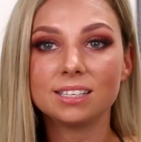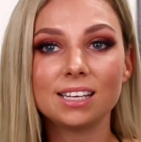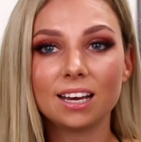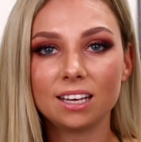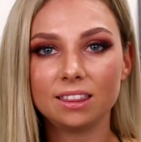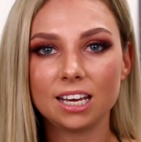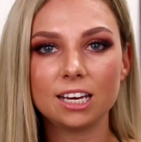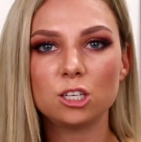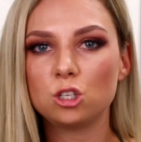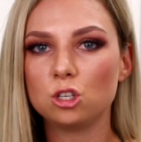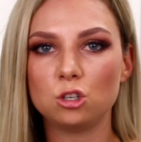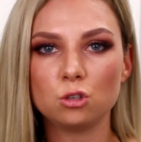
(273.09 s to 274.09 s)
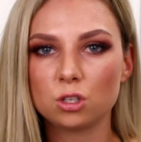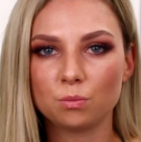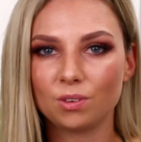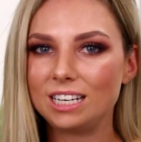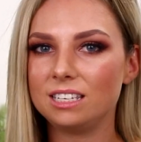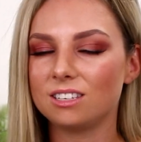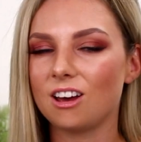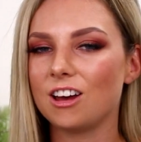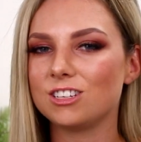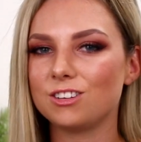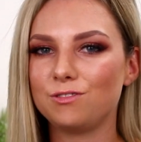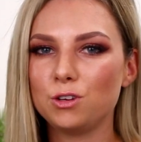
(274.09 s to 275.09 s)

The second thing is to do some research.